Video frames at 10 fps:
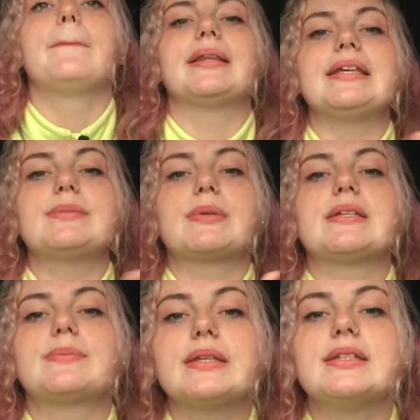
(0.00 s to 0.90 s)
Please,
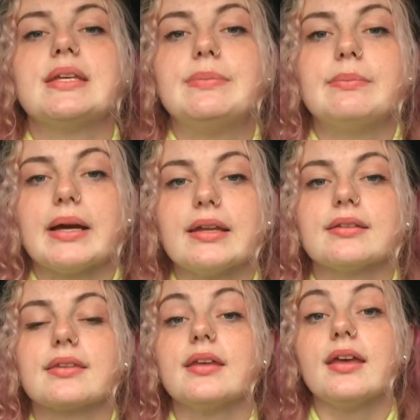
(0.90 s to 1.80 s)
please, please keep in
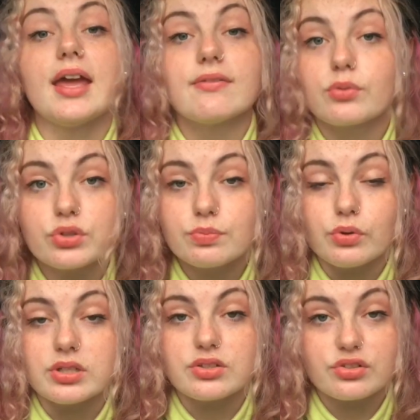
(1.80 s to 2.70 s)
mind that everyone's
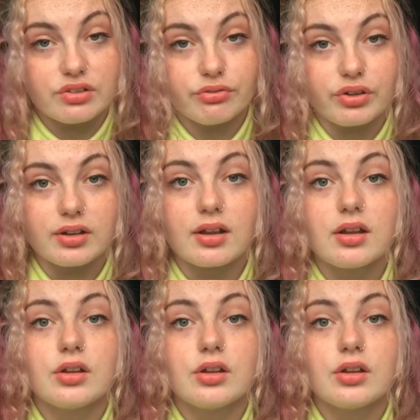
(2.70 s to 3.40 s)
bodies are different.